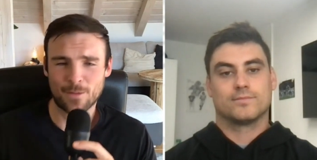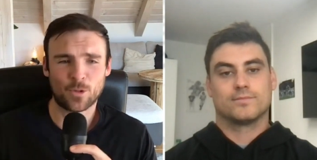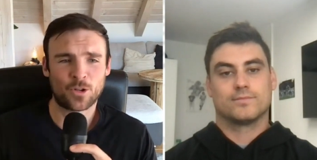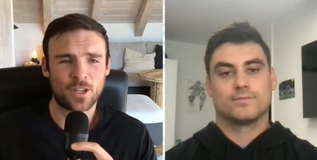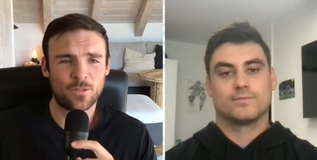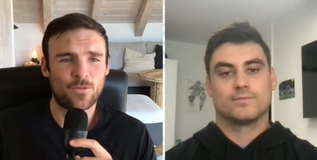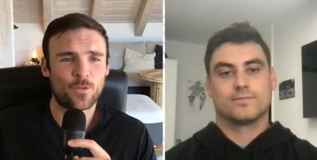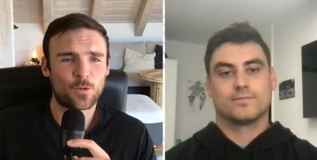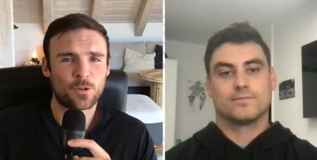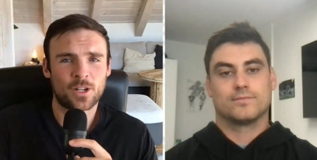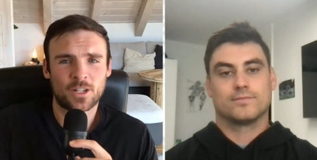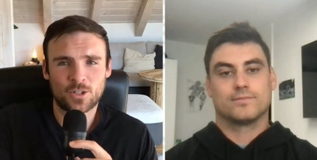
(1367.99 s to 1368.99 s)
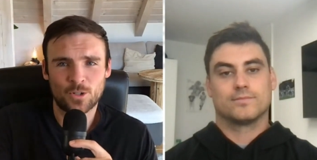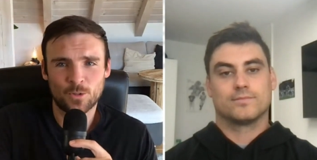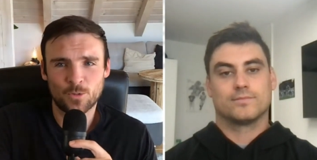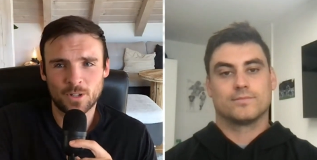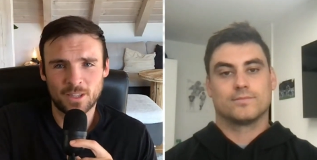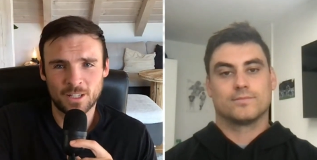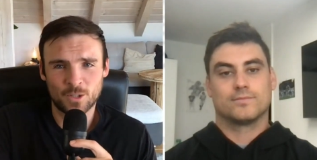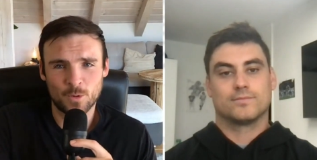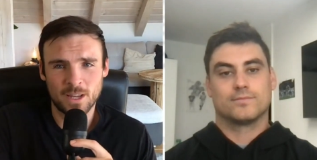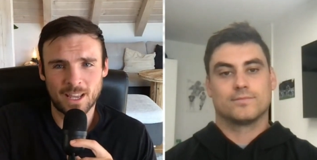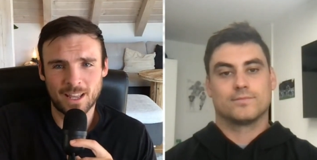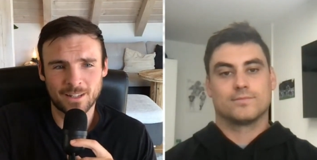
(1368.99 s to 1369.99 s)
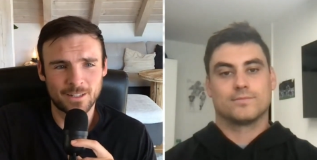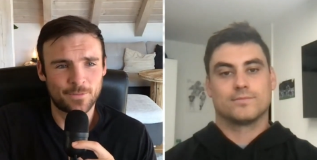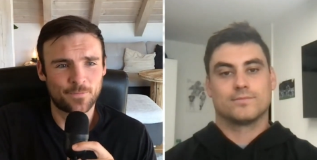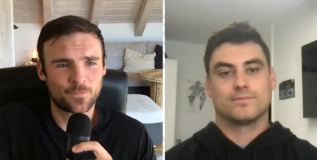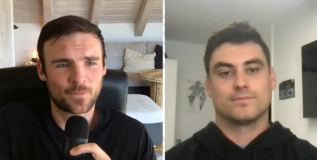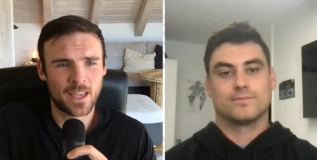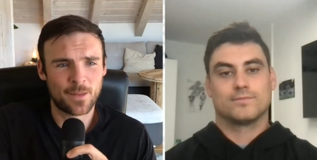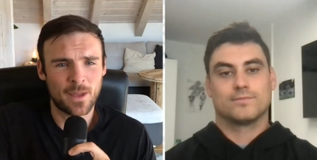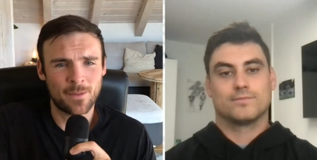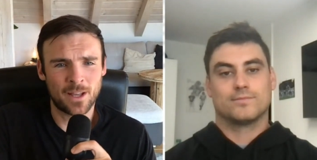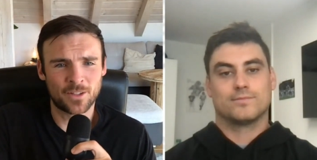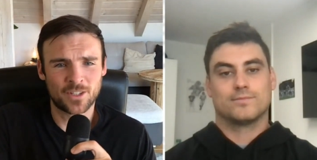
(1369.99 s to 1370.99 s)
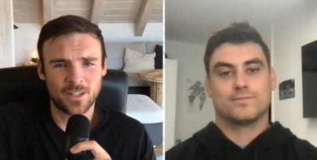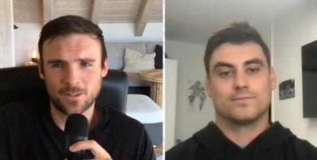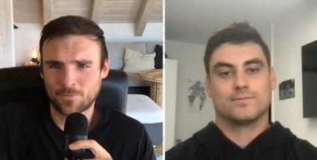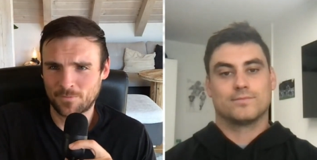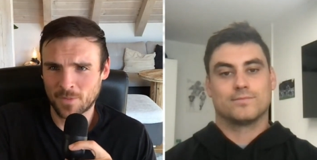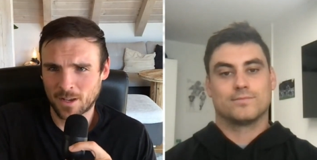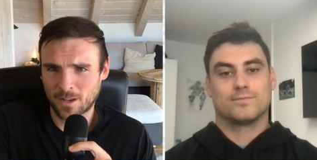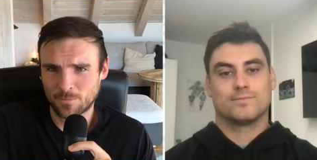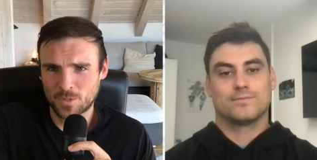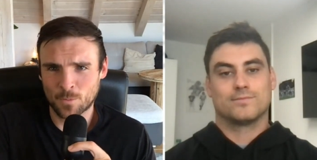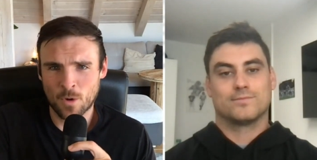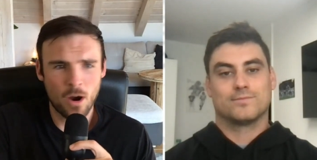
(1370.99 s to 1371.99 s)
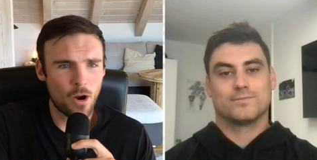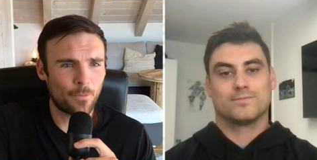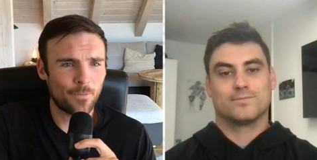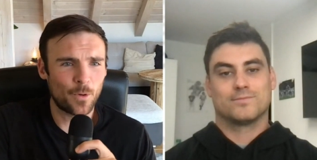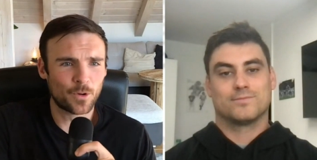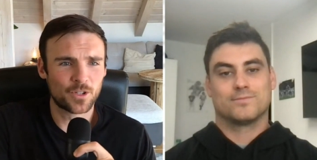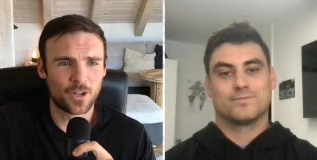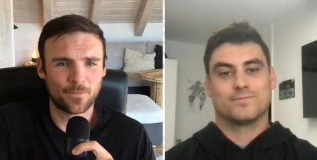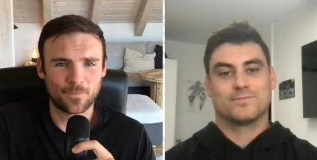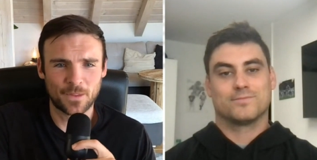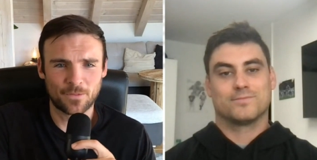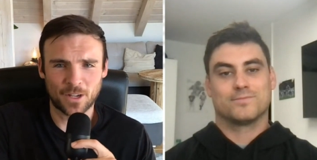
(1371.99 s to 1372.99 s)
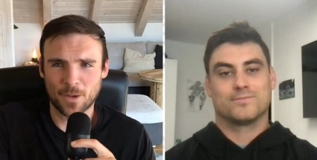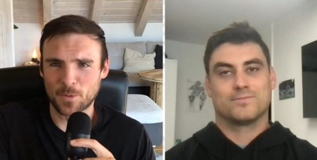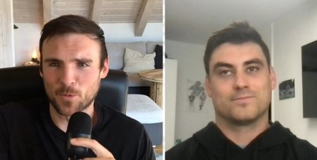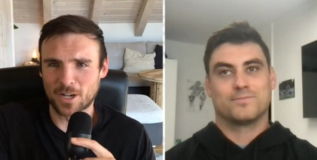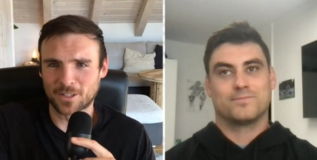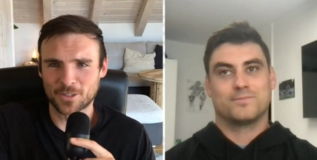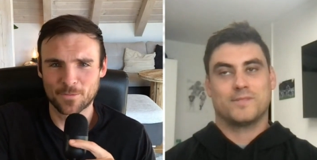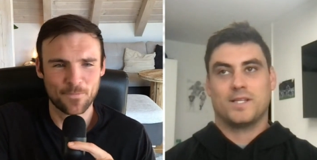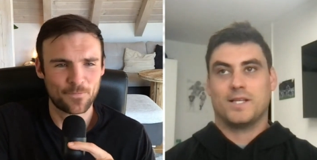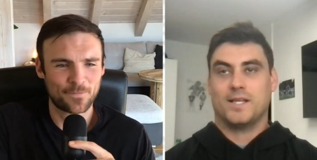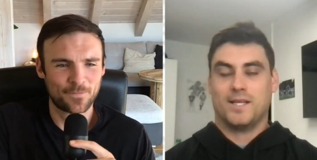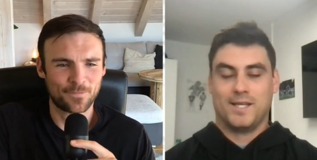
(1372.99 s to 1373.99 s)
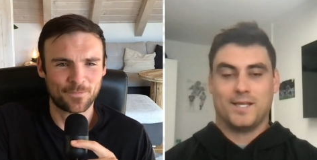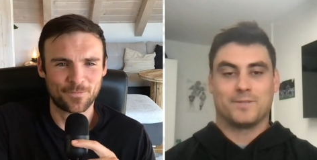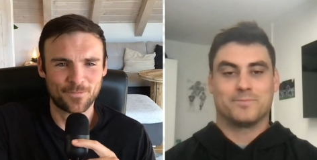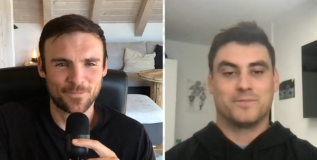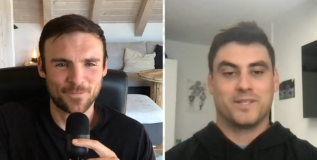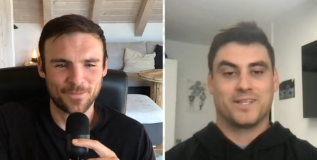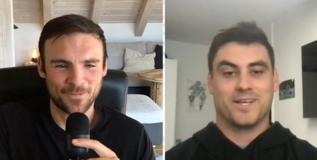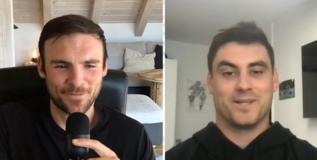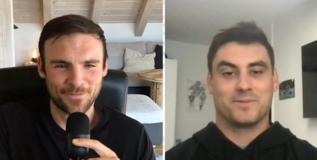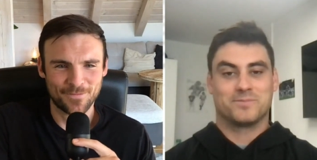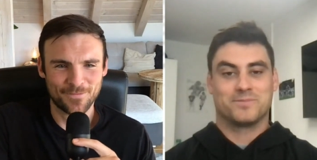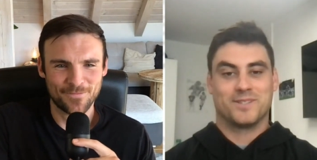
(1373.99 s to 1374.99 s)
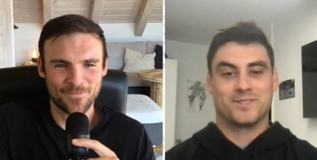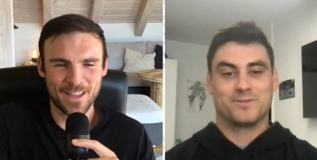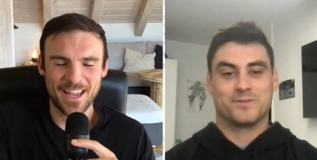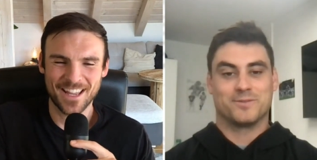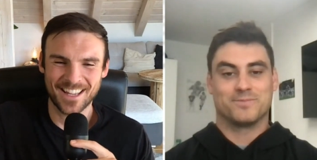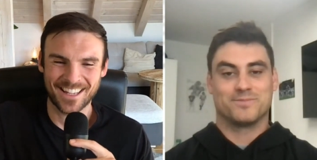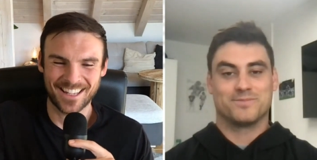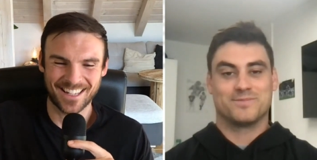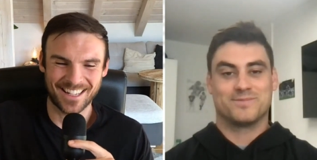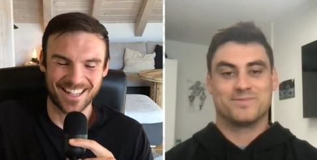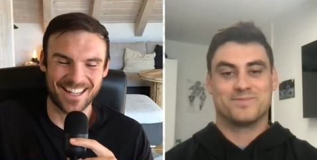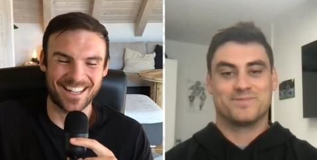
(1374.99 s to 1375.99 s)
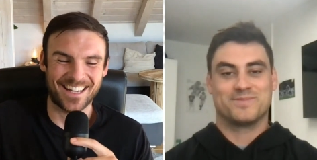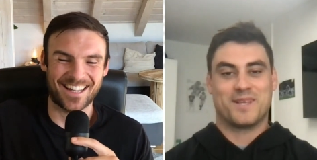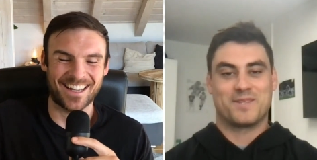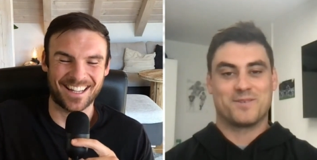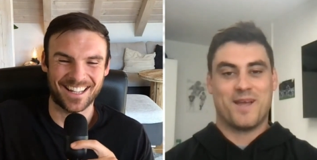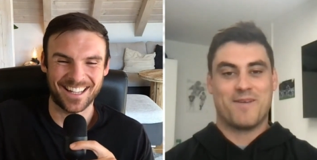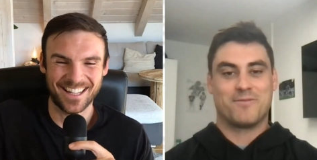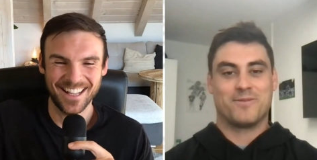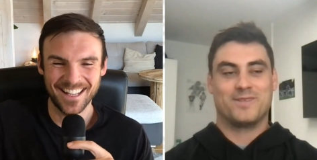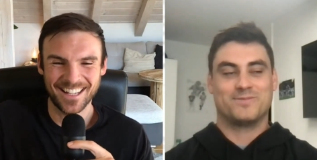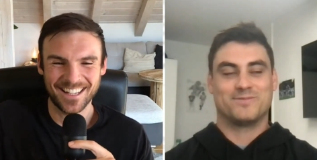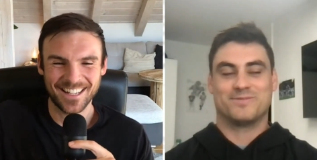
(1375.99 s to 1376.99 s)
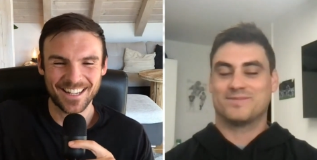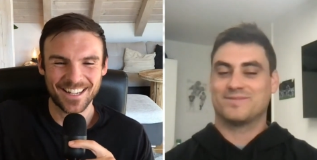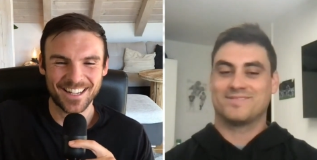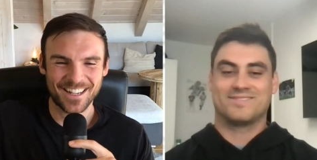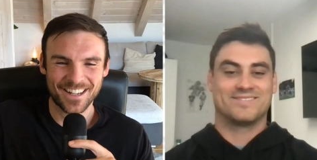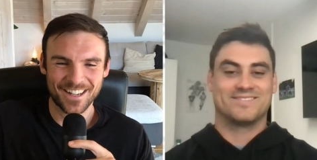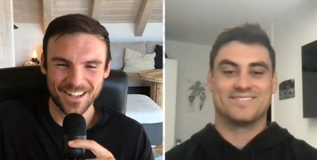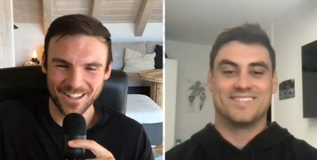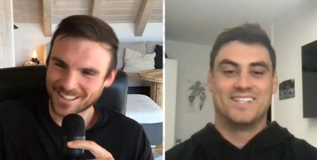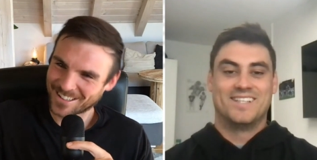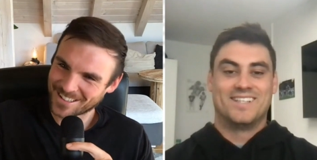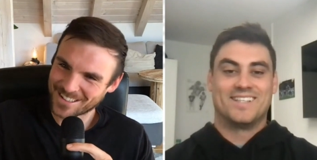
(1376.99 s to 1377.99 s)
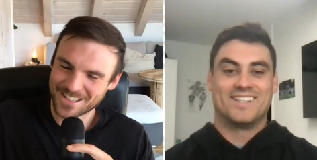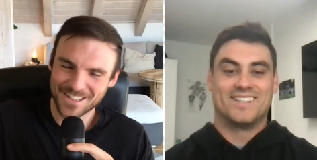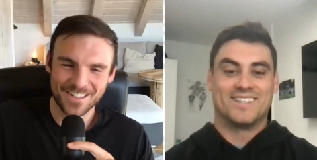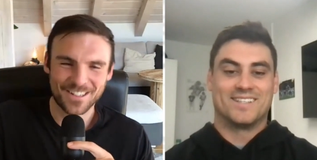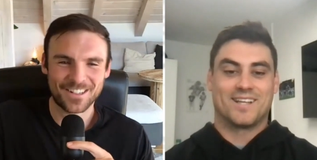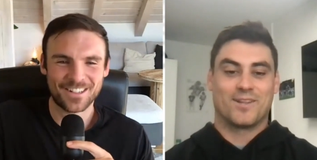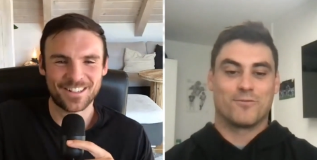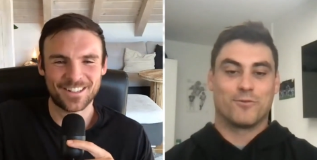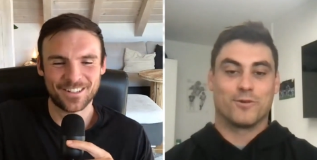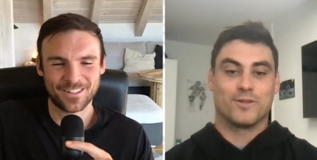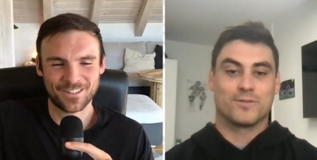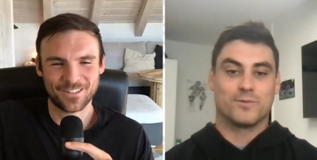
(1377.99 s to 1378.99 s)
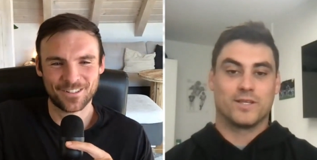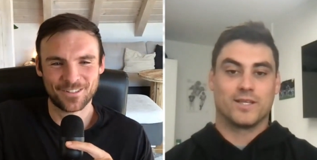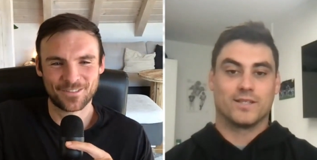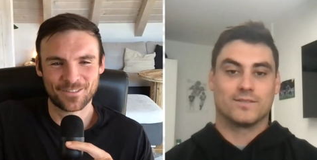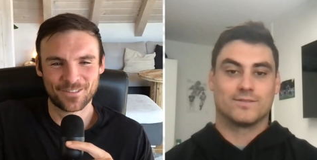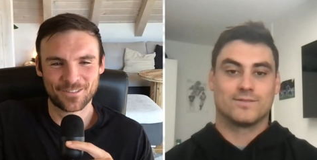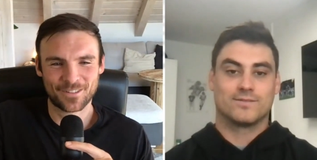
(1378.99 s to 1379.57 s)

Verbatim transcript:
Speaker 1: looking forward to this weekend and maybe i'll see you uh, tomorrow or so if i come to practice
Speaker 2: hey nick guy thanks for thanks for having me and uh, i look forward to this weekend